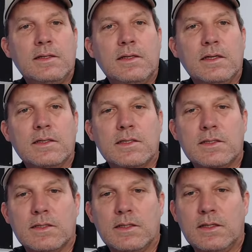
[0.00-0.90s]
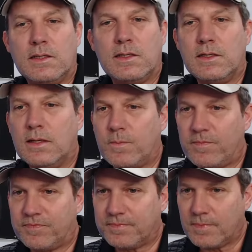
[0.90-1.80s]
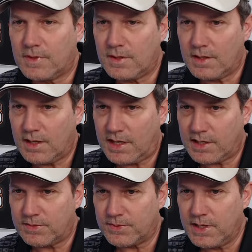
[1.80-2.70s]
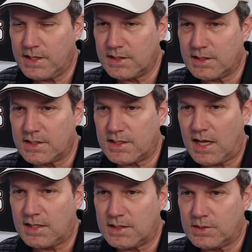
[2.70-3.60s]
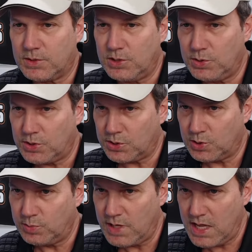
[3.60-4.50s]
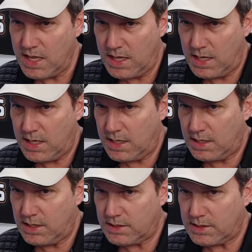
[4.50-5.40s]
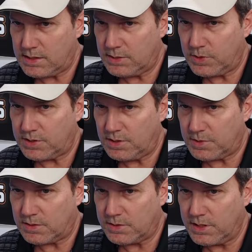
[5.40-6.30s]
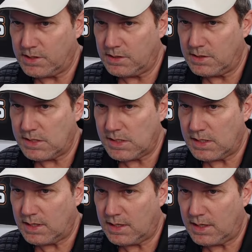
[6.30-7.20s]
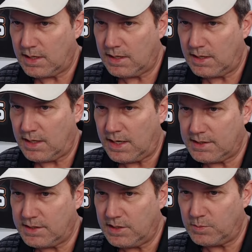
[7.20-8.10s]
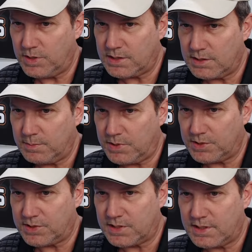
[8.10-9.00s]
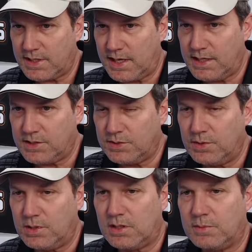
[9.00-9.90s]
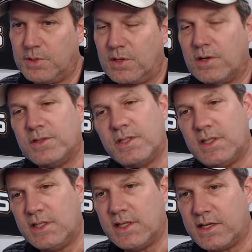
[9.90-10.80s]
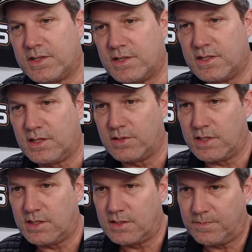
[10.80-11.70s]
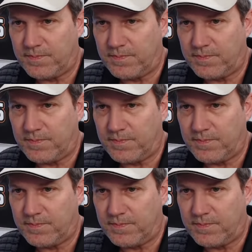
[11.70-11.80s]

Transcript: Let's see. Got Karina Gonzalez on YouTube. Let's see. What's up, Karina? Hi, Tim. Recently purchased a 92 Club Car DS series